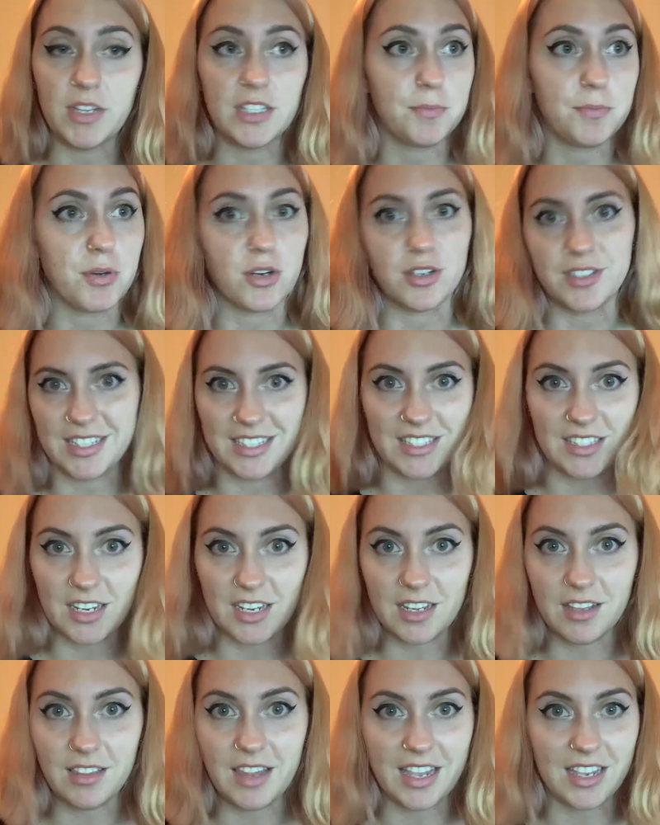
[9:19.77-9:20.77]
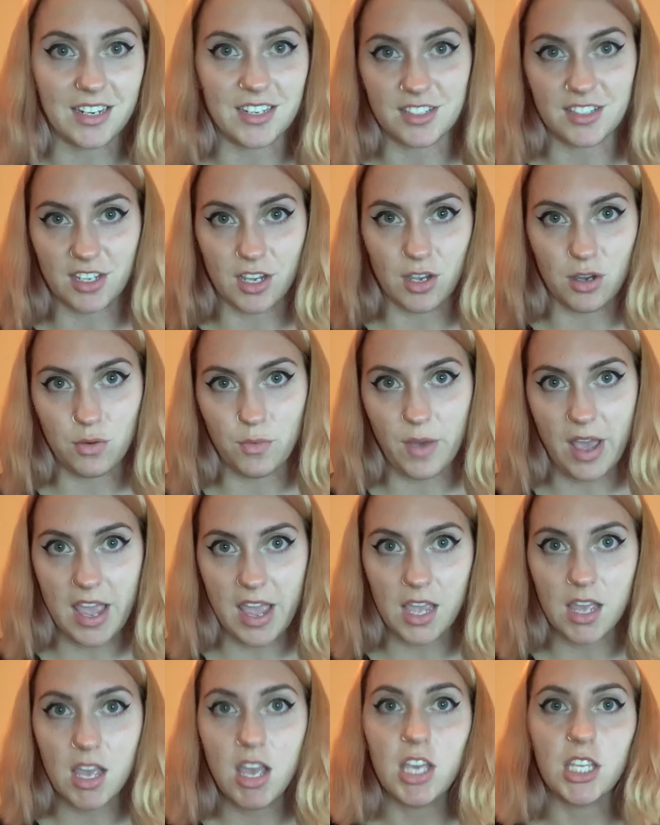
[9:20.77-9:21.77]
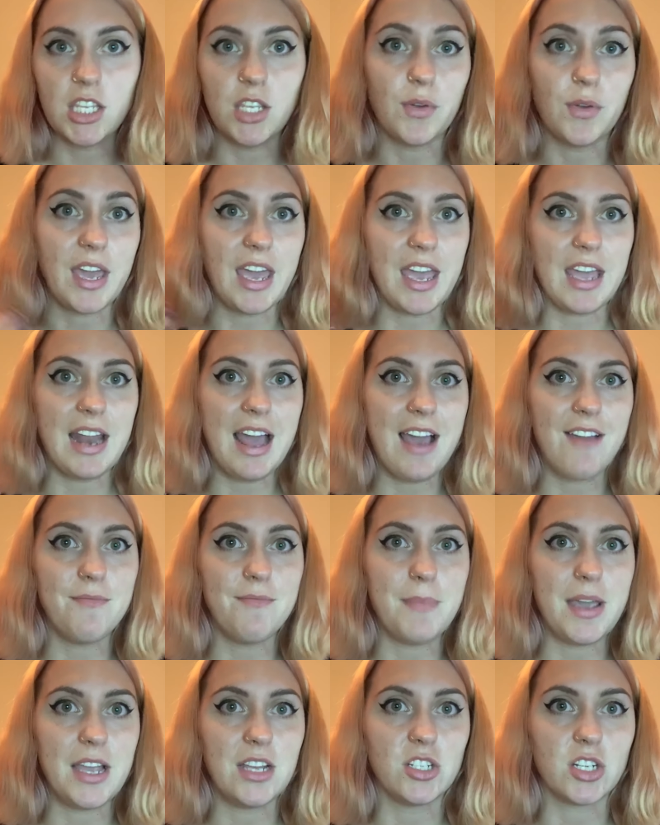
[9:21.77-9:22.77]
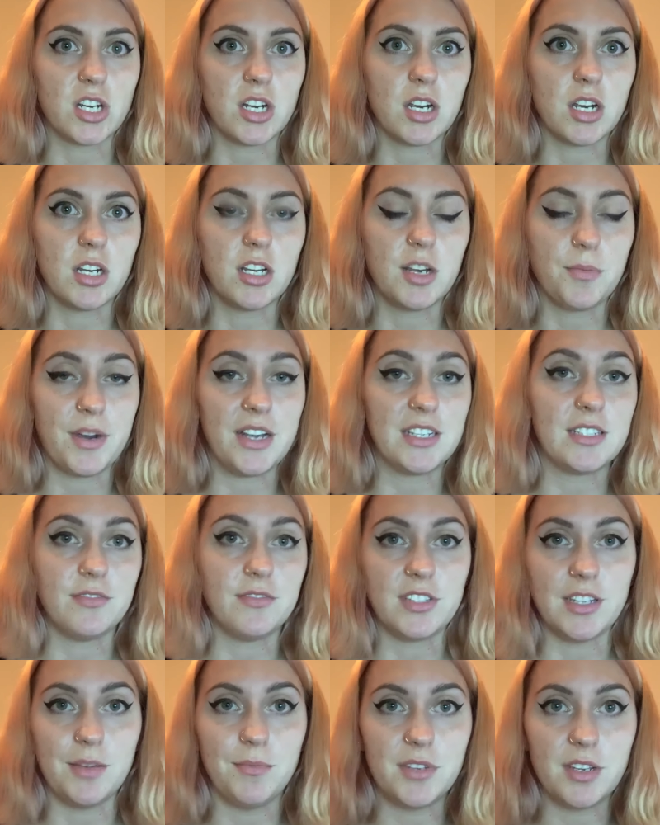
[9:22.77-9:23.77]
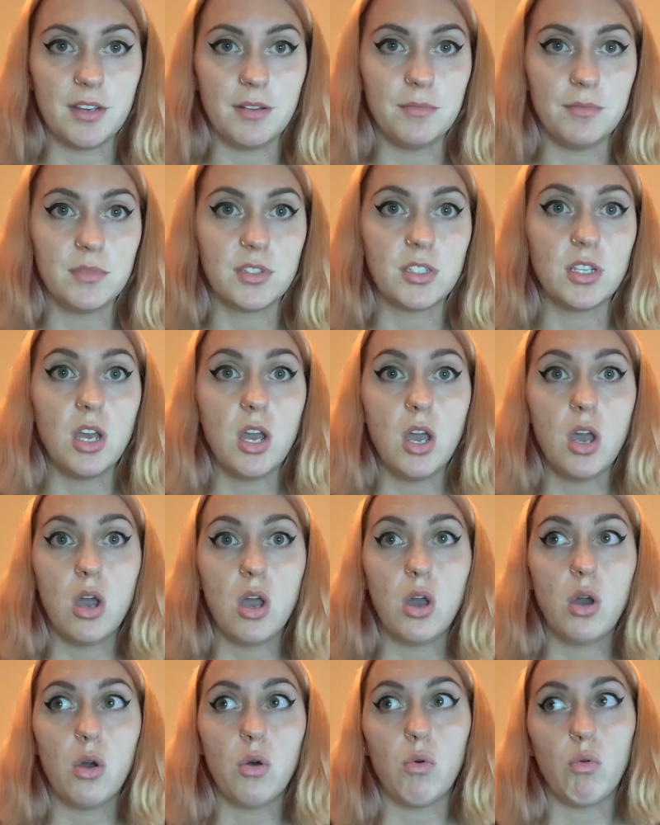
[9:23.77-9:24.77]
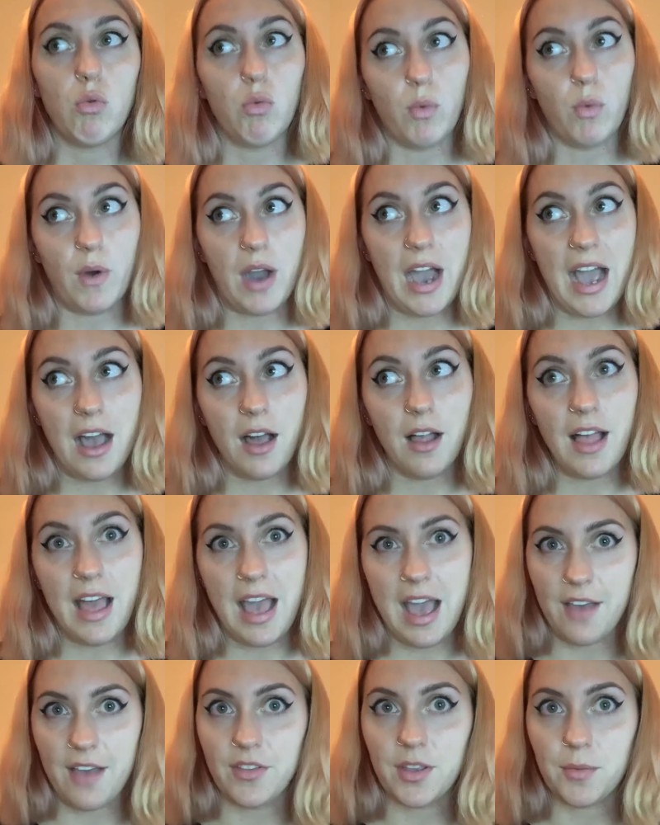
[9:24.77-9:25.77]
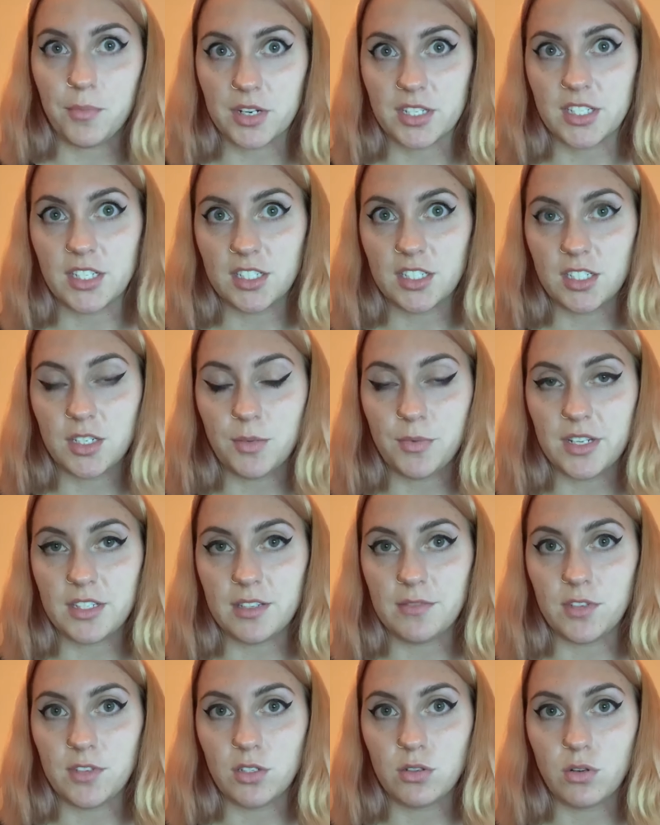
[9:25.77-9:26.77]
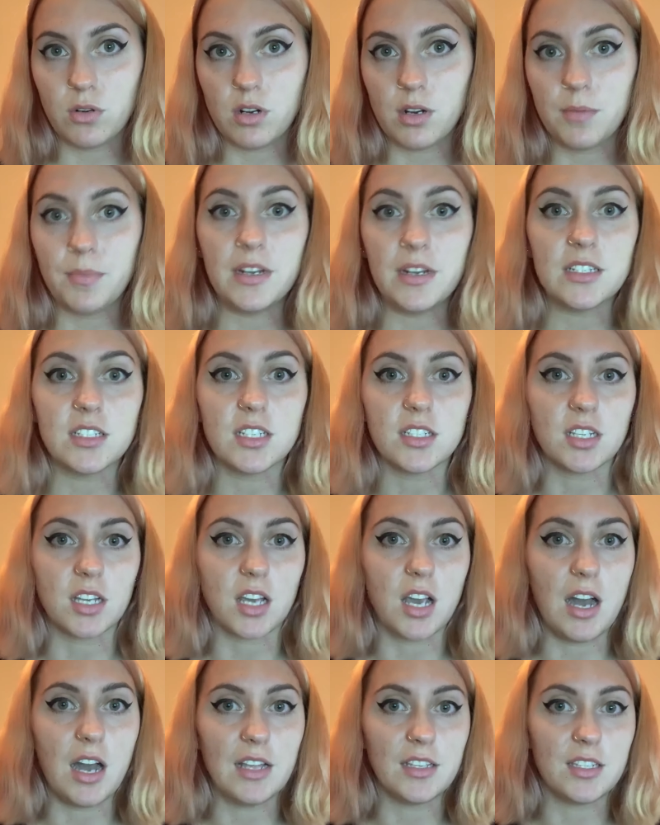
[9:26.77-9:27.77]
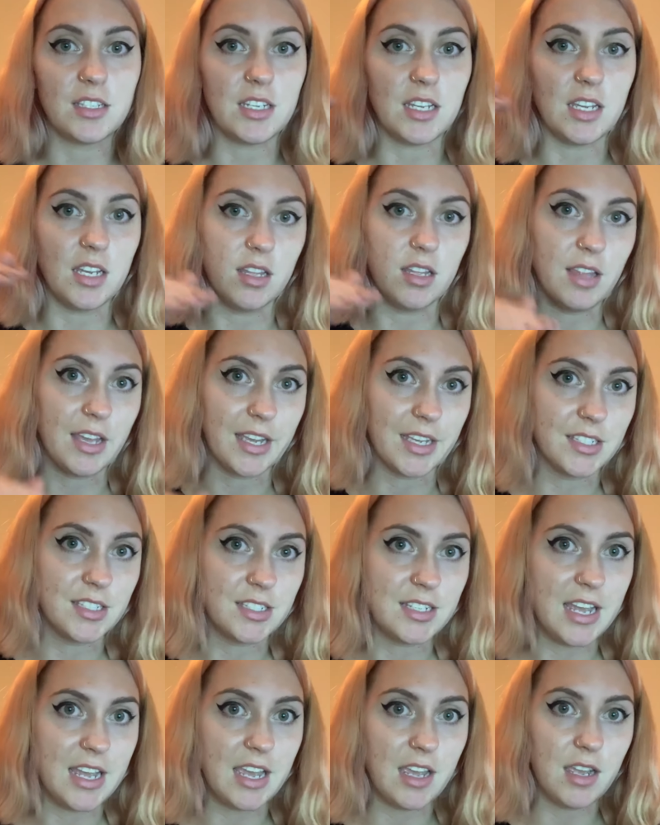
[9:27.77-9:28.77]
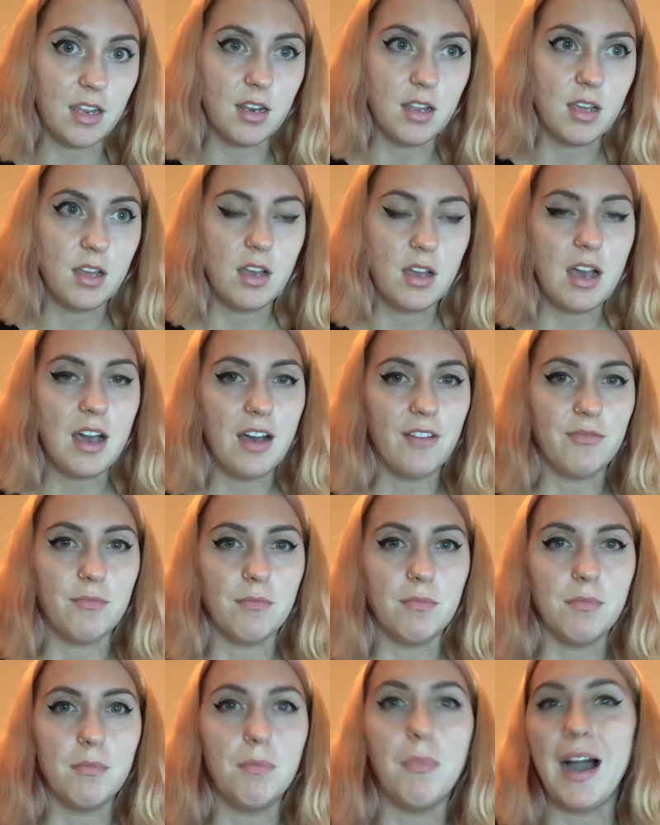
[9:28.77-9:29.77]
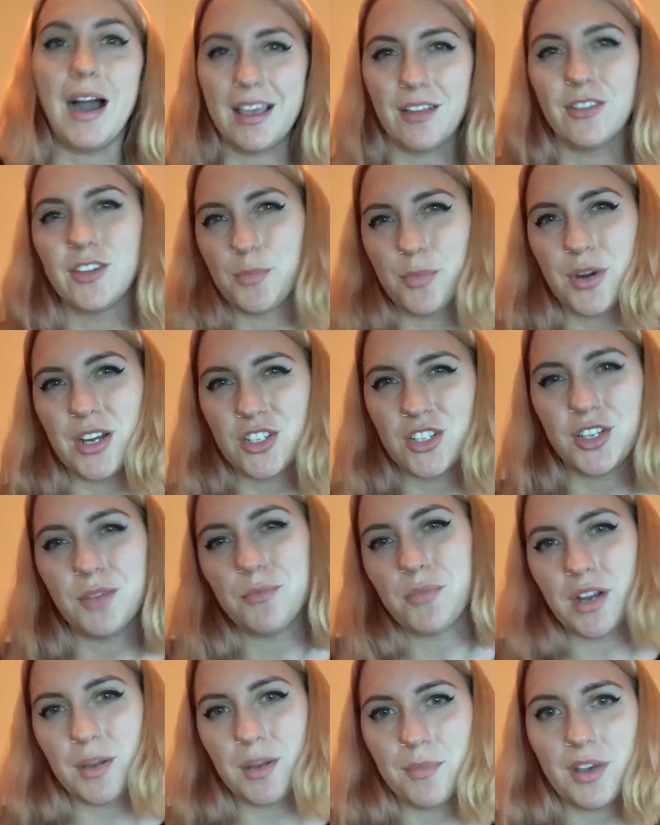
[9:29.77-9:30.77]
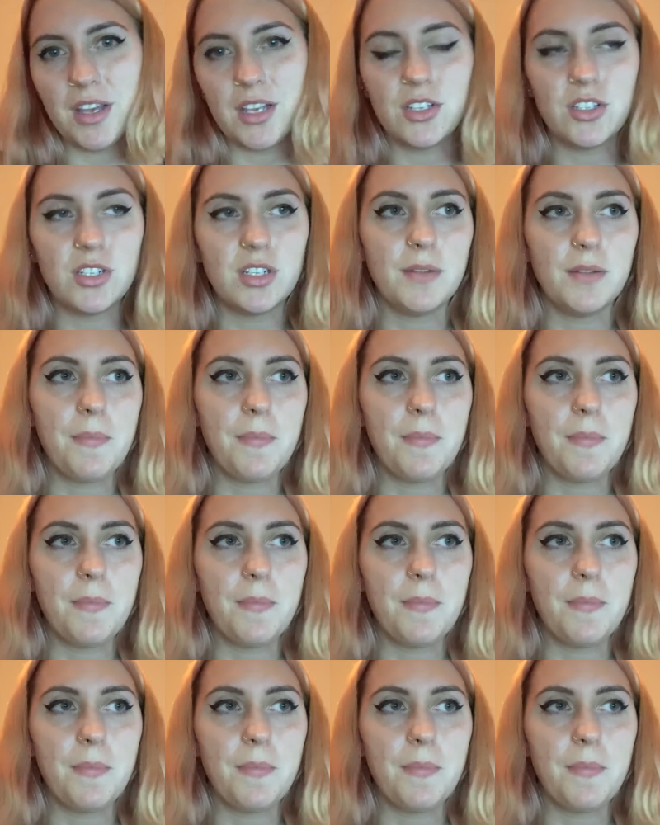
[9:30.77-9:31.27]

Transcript: persistent, like it doesn't go away. You can have major depressive symptoms while having persistent depressive disorder, but it's just a constant state of mild depression pretty much.